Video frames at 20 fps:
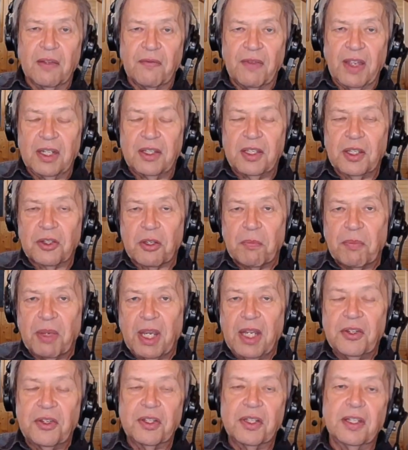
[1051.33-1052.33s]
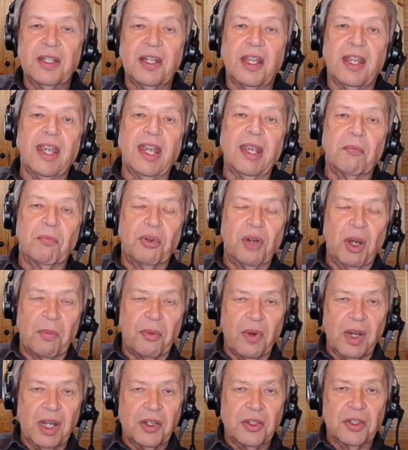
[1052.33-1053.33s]
because what you learned in the
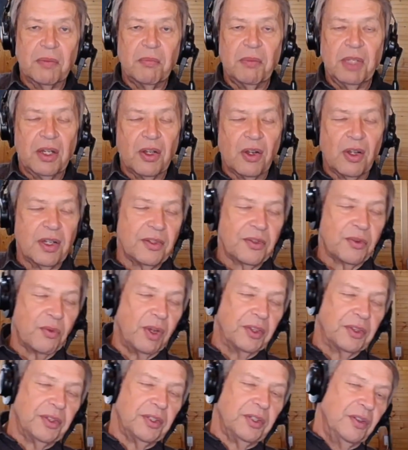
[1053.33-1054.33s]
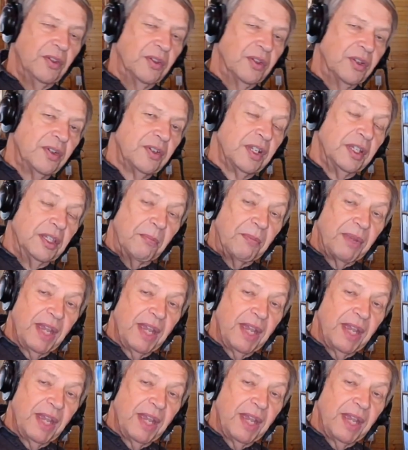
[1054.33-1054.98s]
past, we have already said this a million times,